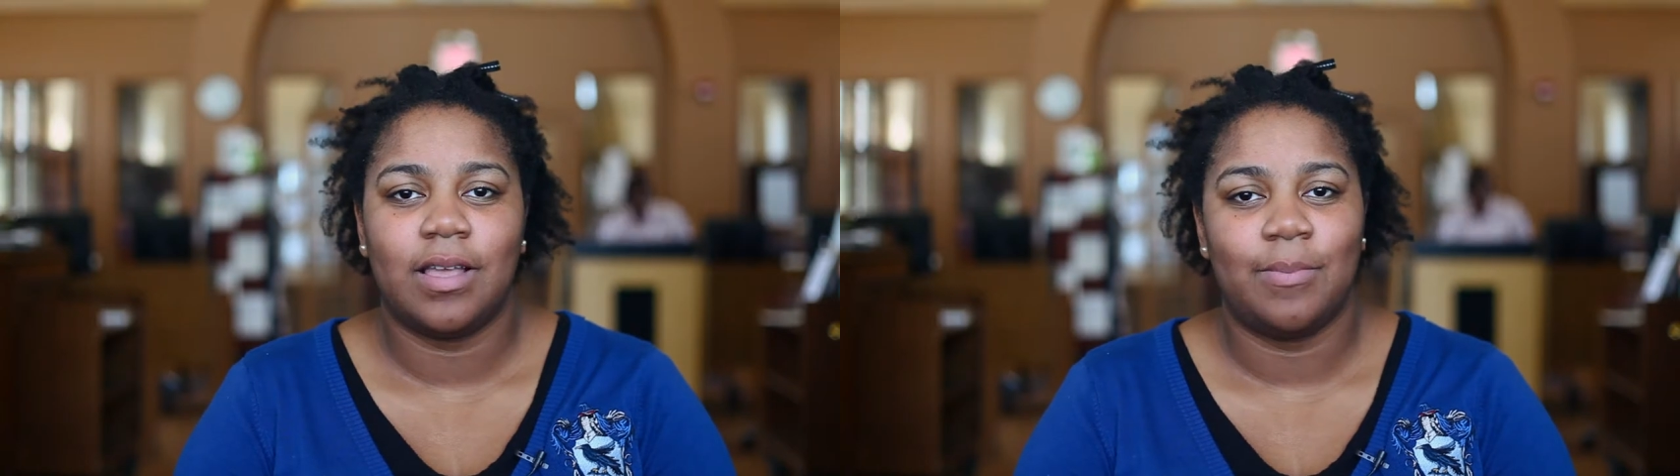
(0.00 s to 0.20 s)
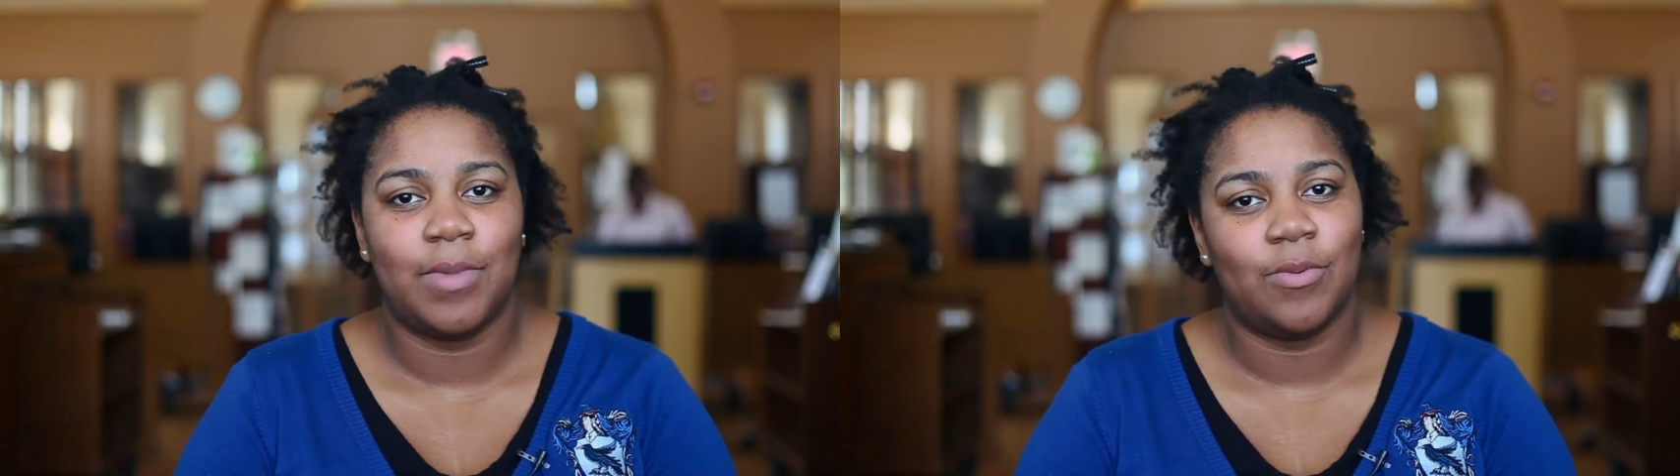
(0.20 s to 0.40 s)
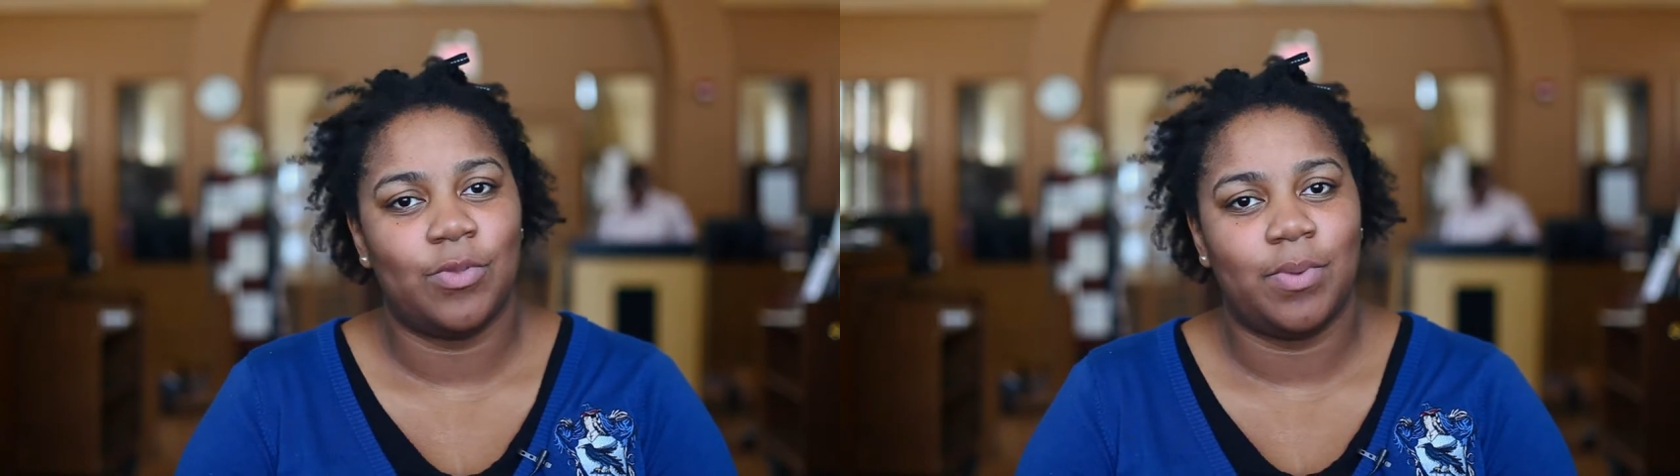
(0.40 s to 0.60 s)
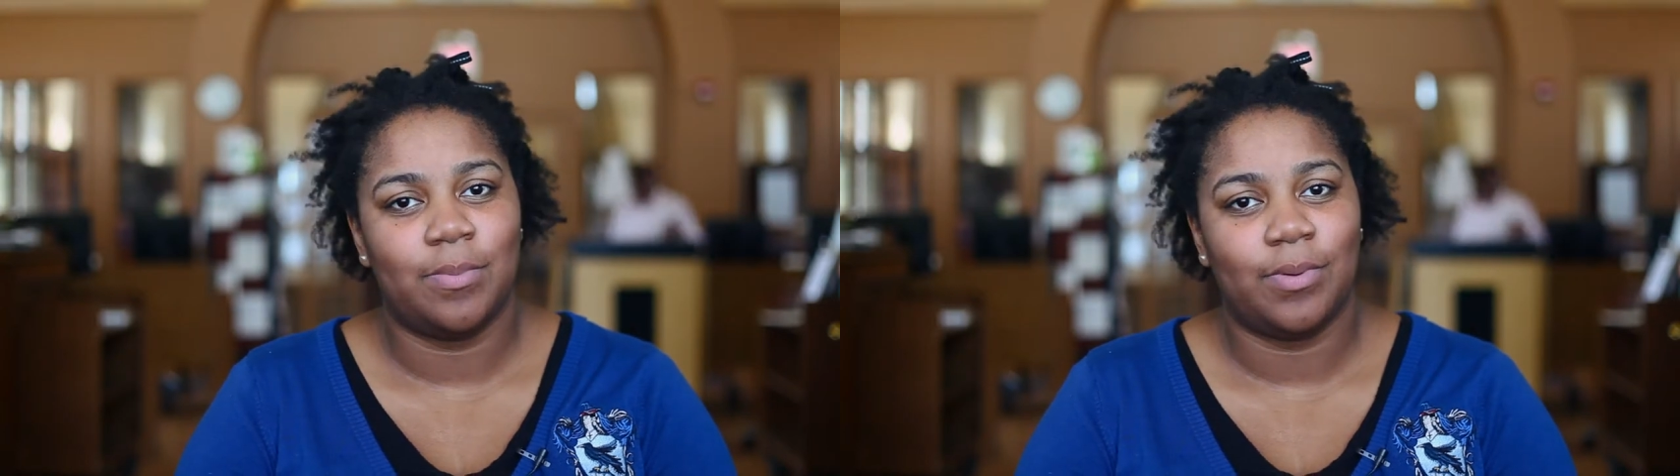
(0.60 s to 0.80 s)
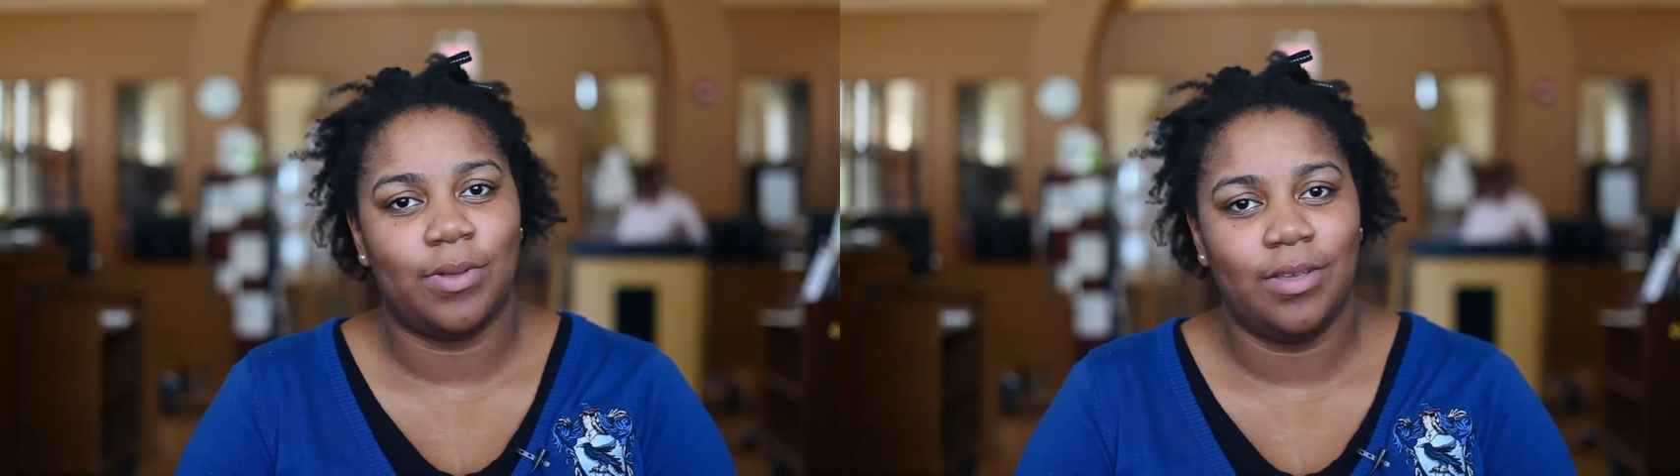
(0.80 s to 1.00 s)
and meet with
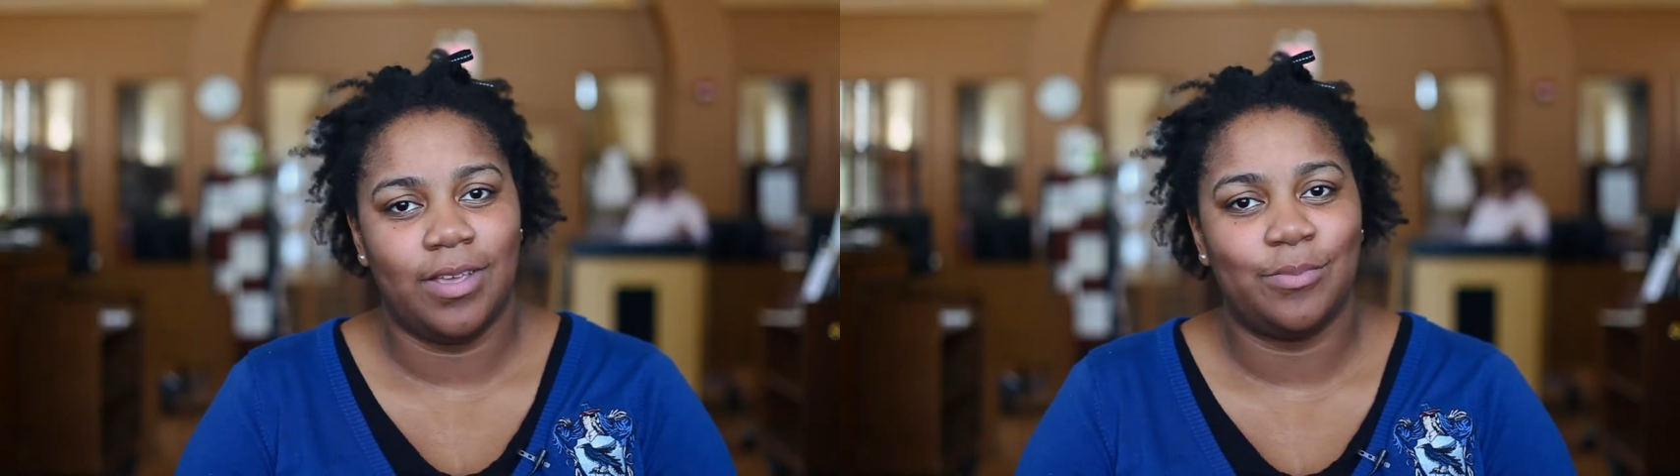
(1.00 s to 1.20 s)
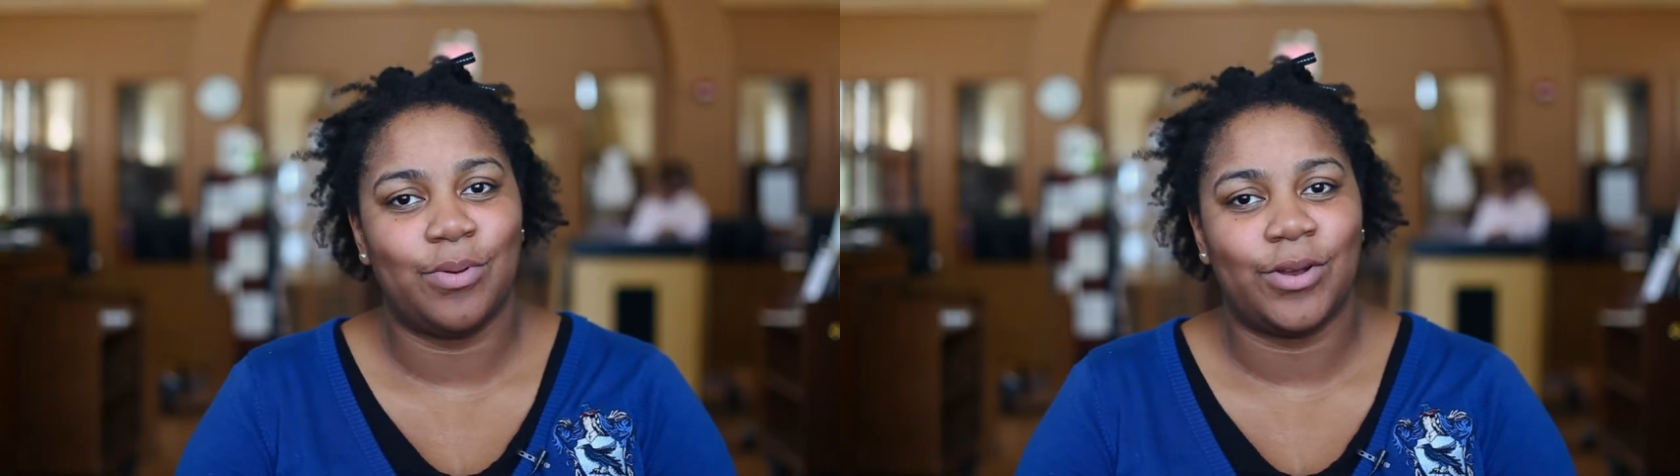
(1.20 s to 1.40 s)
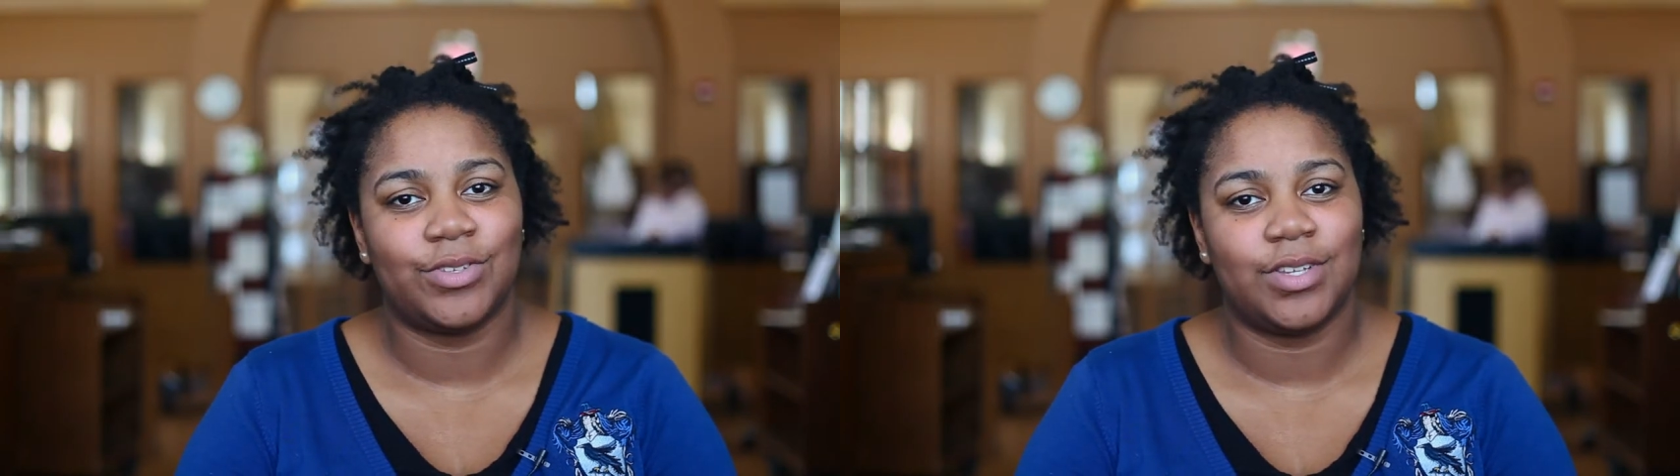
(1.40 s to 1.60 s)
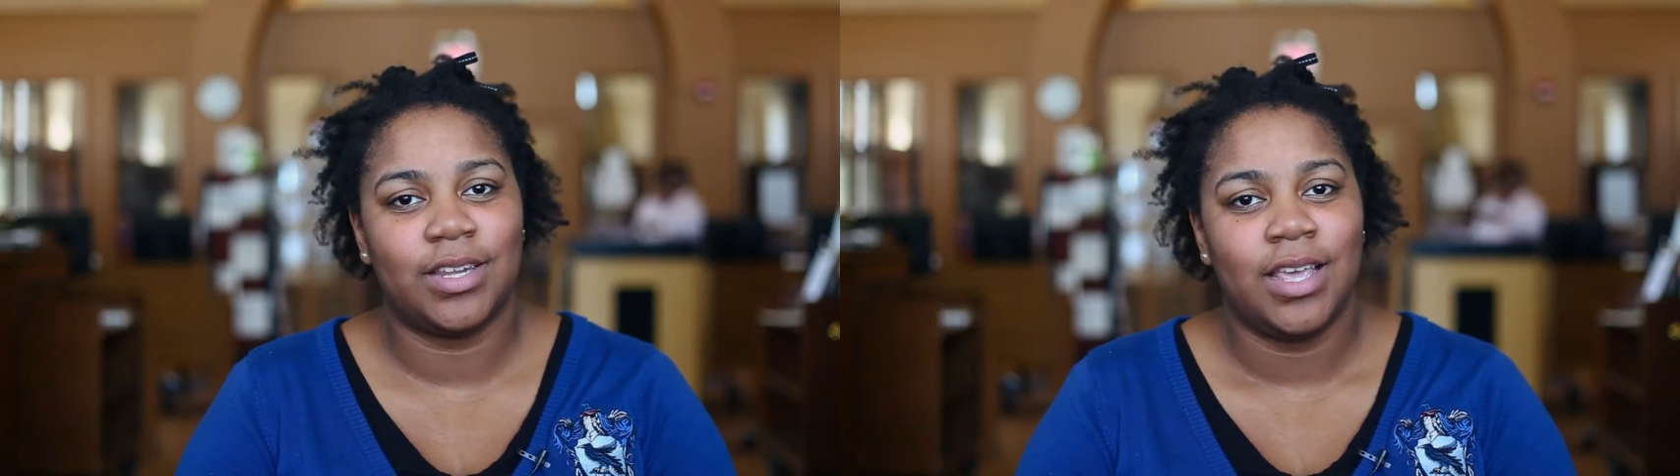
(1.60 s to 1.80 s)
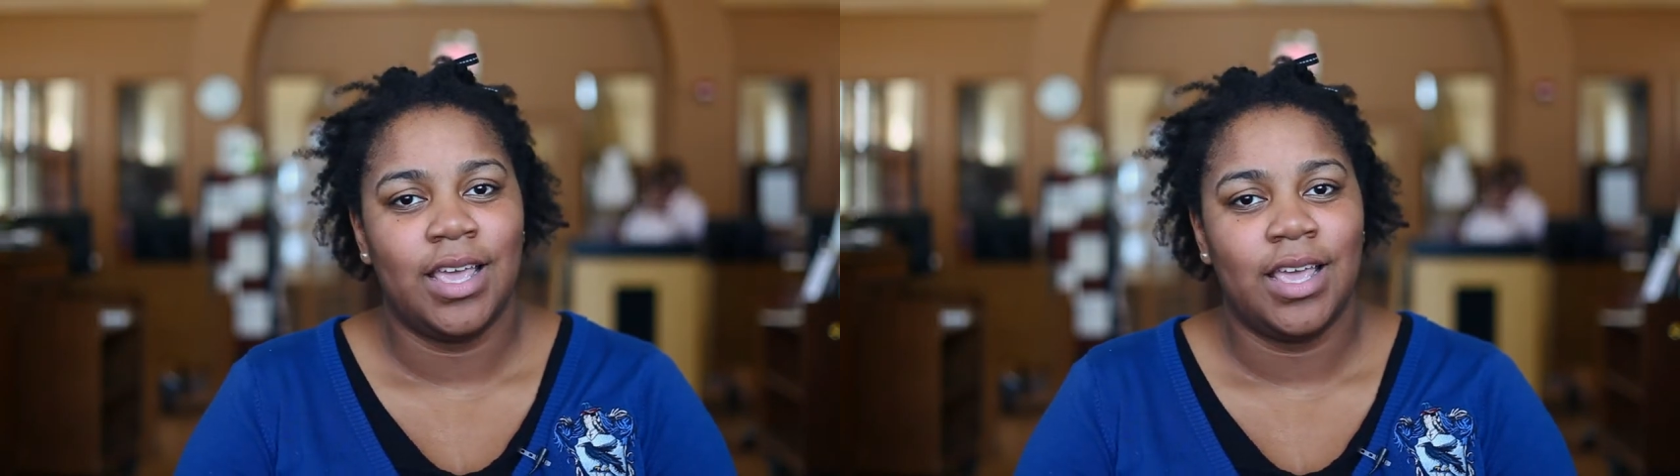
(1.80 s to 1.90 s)
people in person